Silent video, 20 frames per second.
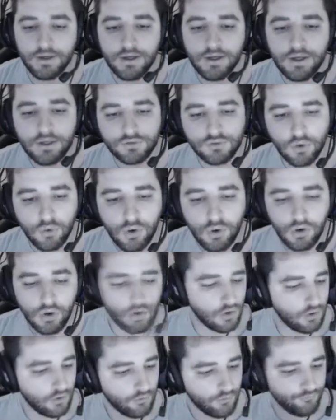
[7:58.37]
So
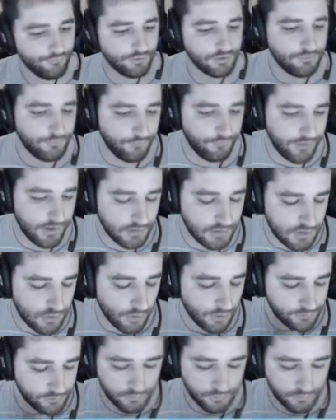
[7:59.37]
first thing, in order to